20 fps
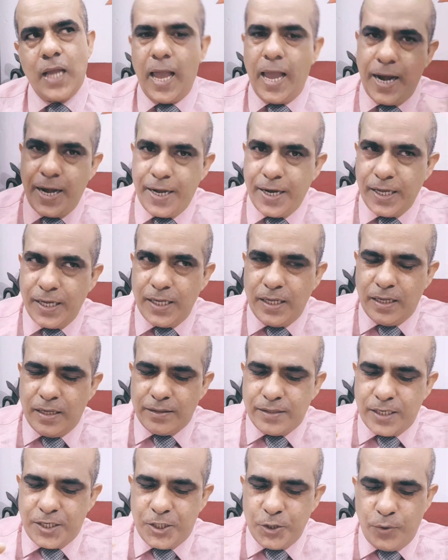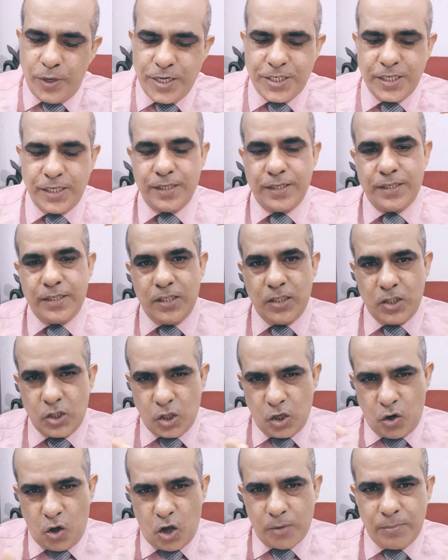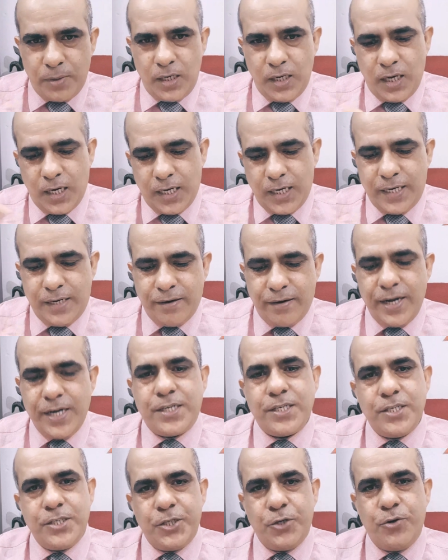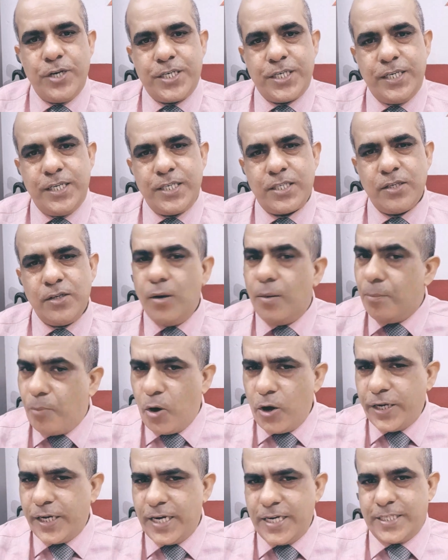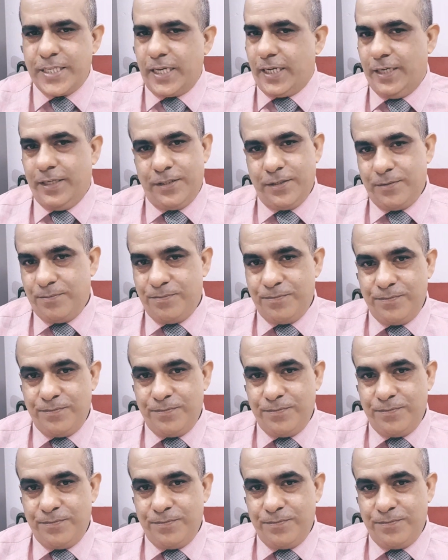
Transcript: and the normal heart rate duration is 0.8 seconds.